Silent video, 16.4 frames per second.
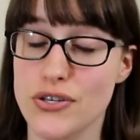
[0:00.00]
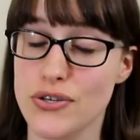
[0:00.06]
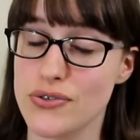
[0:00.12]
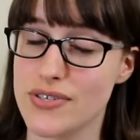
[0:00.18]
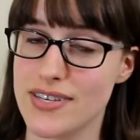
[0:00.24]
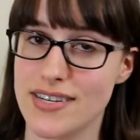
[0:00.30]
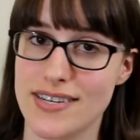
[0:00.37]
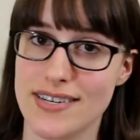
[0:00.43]
To
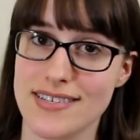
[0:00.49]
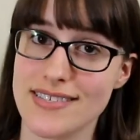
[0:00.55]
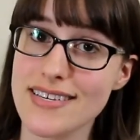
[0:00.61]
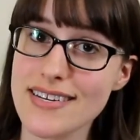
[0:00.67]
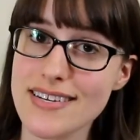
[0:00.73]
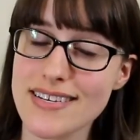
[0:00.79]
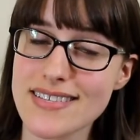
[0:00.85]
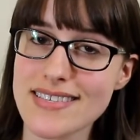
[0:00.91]
use it in a
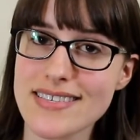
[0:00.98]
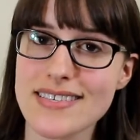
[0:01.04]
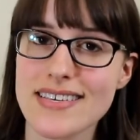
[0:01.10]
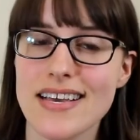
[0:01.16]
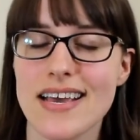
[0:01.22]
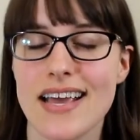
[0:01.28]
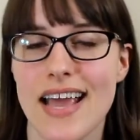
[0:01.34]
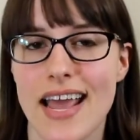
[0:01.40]

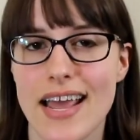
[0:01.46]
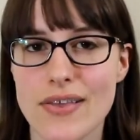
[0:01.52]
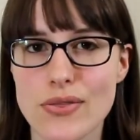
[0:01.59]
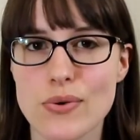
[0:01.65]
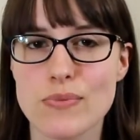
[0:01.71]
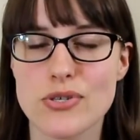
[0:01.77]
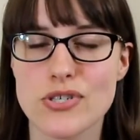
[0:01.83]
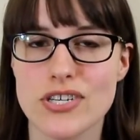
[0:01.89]
sentence,
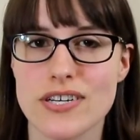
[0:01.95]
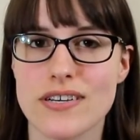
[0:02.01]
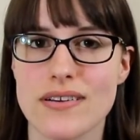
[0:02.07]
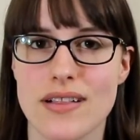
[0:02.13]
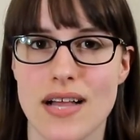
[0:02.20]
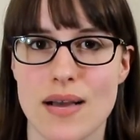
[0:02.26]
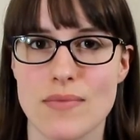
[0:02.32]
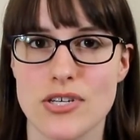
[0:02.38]

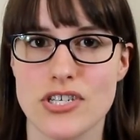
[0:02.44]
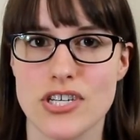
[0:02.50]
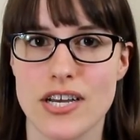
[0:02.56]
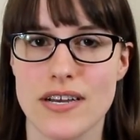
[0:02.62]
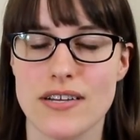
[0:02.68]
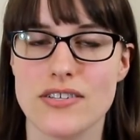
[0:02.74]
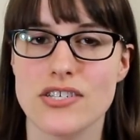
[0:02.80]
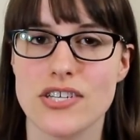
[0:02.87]
anthropogenic climate
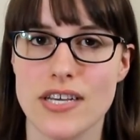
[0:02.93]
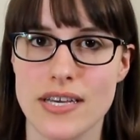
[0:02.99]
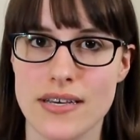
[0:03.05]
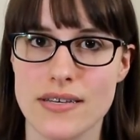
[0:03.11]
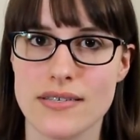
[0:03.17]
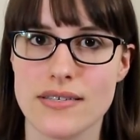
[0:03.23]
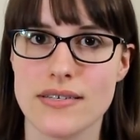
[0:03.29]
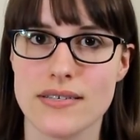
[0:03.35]
change
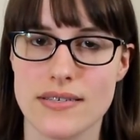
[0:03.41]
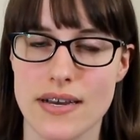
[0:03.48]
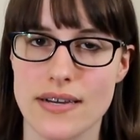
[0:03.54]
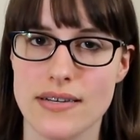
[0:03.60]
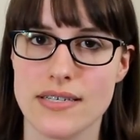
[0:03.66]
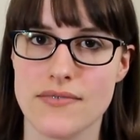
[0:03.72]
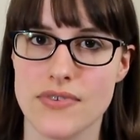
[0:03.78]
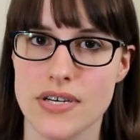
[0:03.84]
is
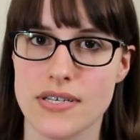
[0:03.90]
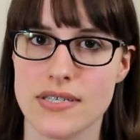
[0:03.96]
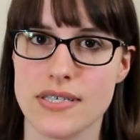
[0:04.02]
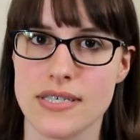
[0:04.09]
scientific